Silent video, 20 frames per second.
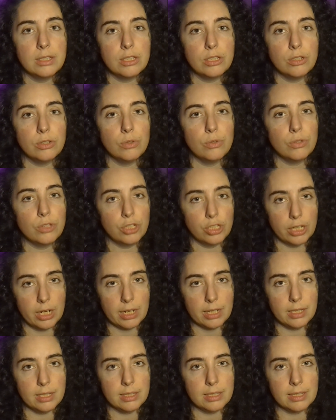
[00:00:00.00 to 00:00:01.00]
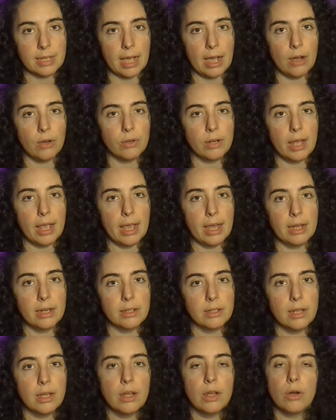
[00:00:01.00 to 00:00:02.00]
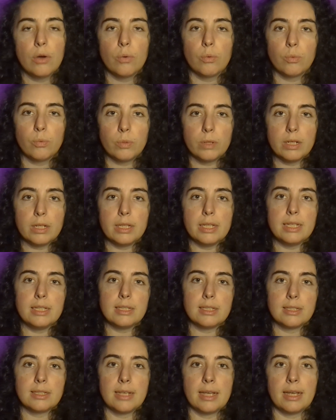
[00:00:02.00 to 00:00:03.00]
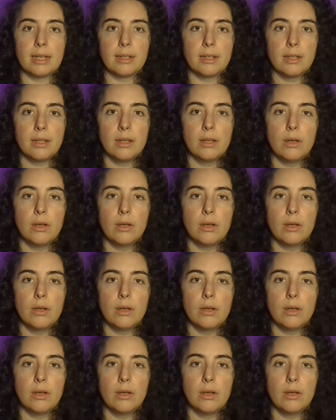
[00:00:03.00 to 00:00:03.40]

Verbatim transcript: to check this out and really sit